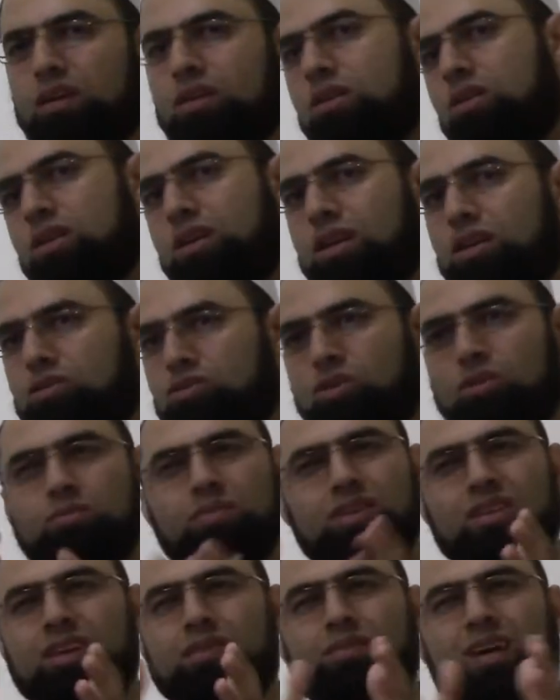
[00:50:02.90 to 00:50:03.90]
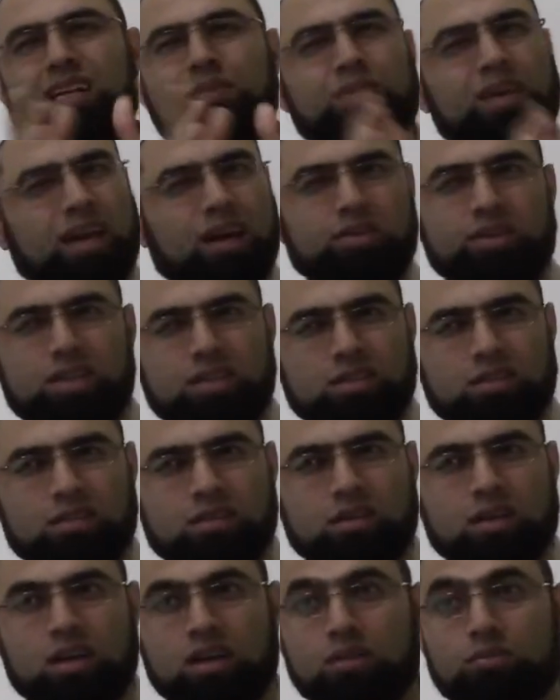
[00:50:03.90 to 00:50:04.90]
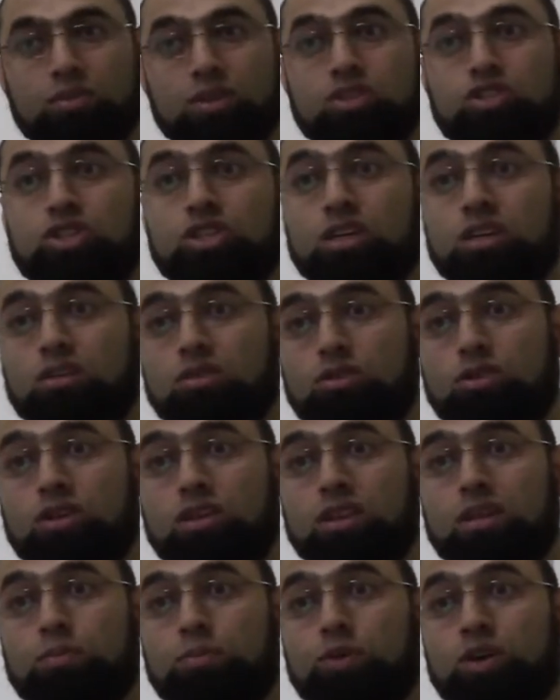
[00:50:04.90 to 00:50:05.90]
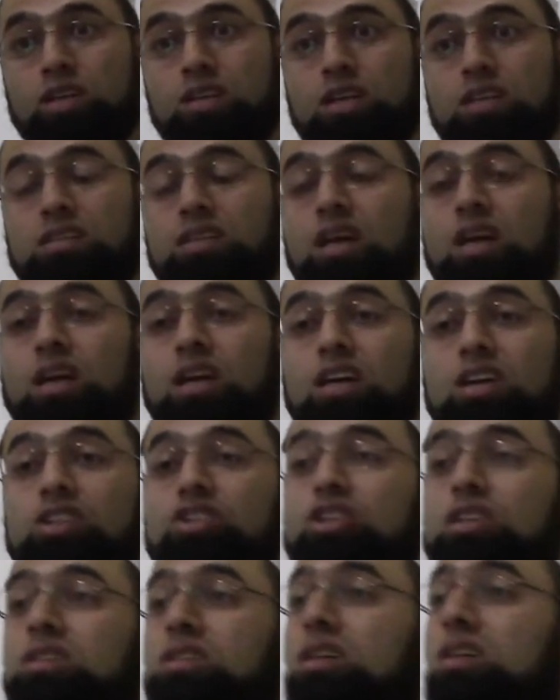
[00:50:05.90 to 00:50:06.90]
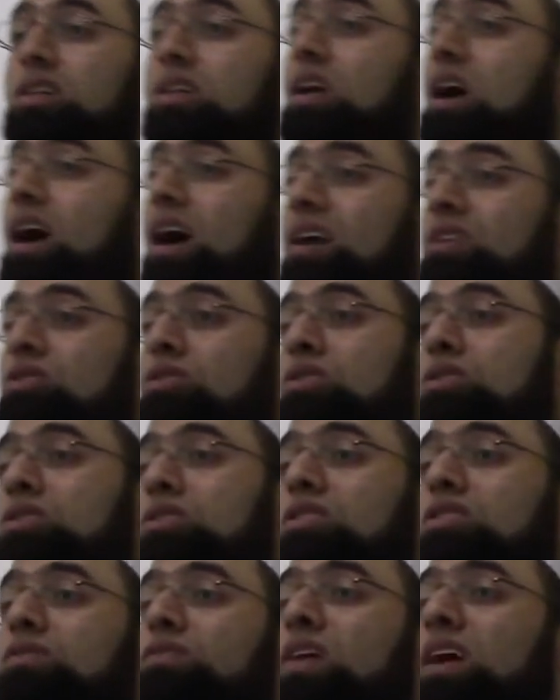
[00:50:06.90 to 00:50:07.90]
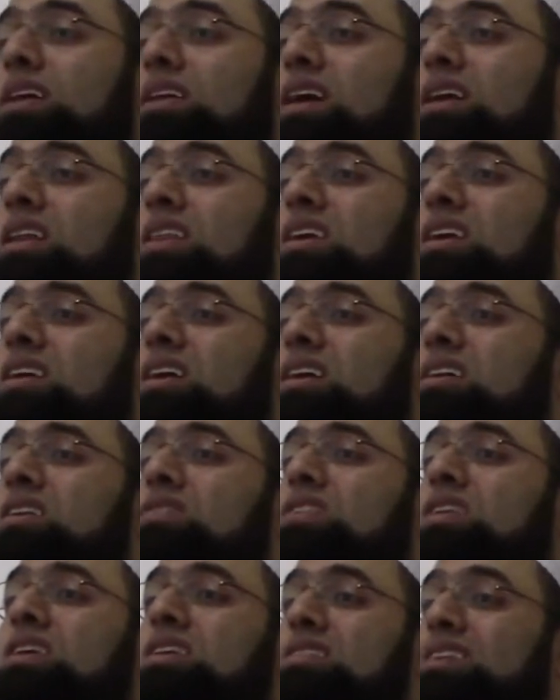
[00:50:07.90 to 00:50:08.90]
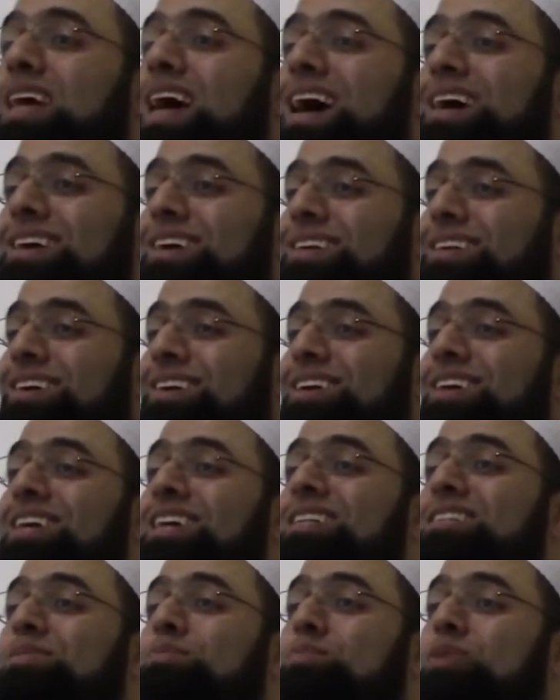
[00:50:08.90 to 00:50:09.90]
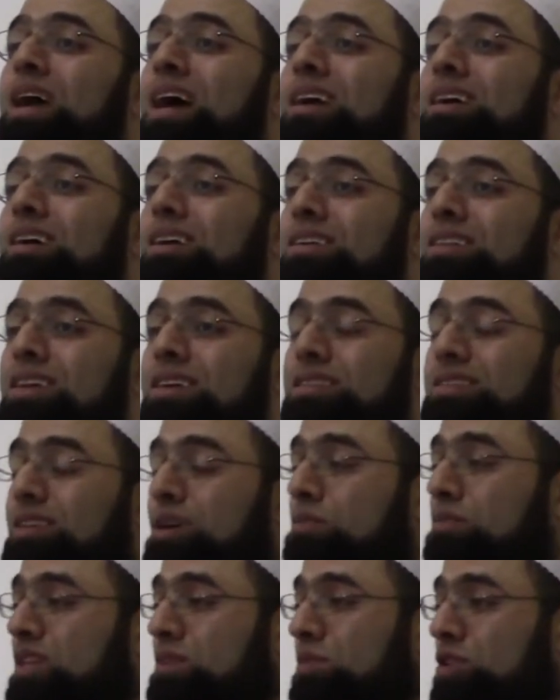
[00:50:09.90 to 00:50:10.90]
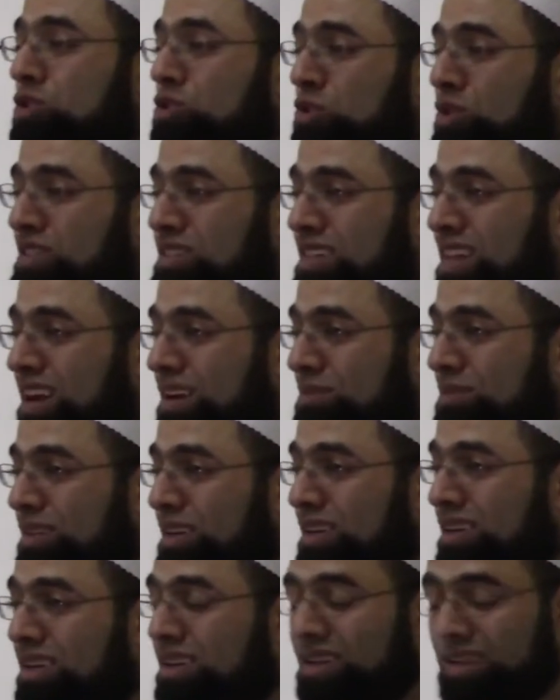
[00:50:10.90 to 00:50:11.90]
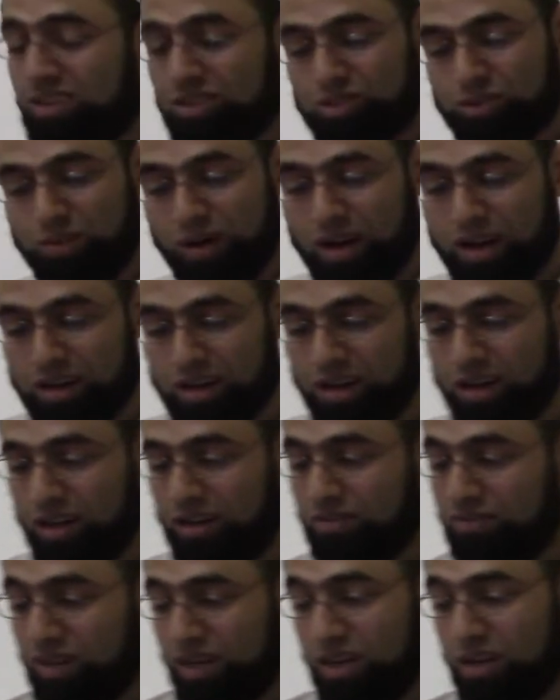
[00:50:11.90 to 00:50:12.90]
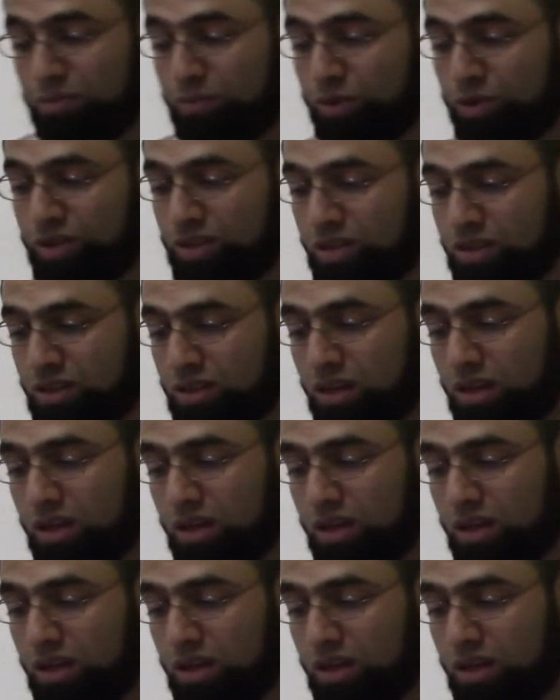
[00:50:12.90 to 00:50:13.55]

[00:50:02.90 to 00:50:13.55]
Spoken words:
okay, so there might be a reason, but look, the point is, she said, I don't find anything negative in his character, in his commitment to Islam. Subhanallah, very important